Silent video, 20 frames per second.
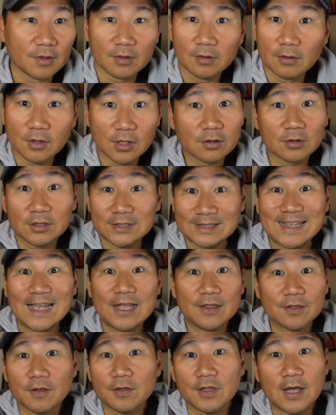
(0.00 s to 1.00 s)
literally
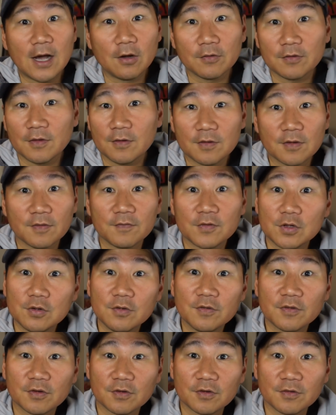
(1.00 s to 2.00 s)
tens of thousands of
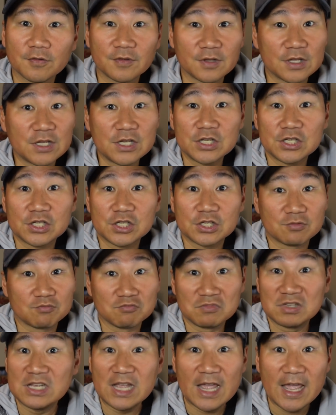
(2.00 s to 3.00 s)
users each
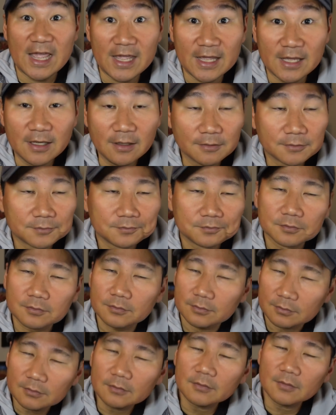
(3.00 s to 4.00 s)
day,
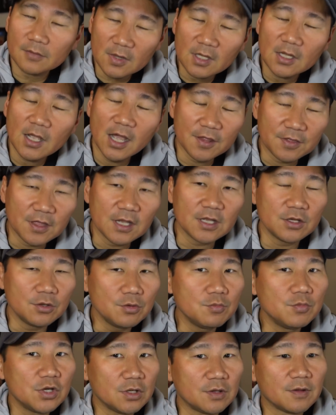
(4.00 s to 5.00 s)
I think New
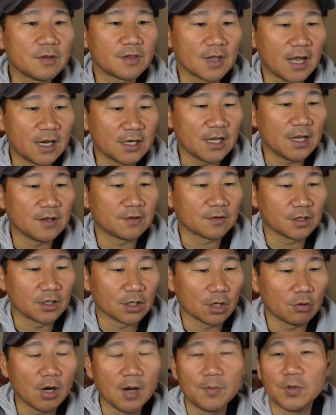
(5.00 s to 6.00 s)
Mutants '98 is going to
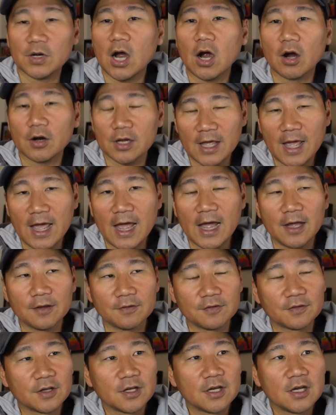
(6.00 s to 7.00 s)
go up. It already
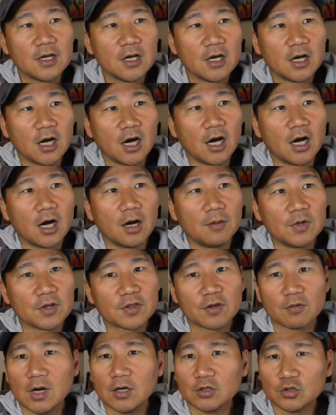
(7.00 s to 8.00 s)
has. Um, it's
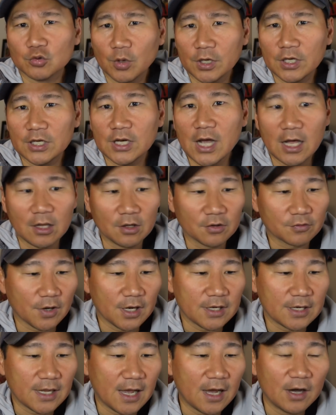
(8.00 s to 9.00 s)
around twenty dollars right
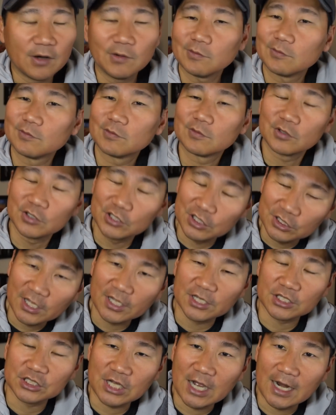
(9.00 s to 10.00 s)
now. Could you take
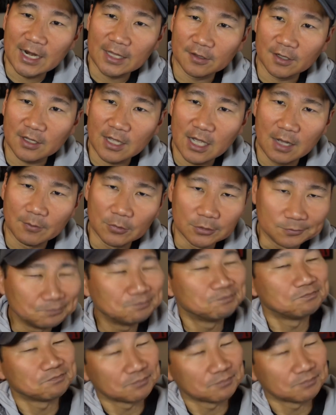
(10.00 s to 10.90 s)
a shot at the common?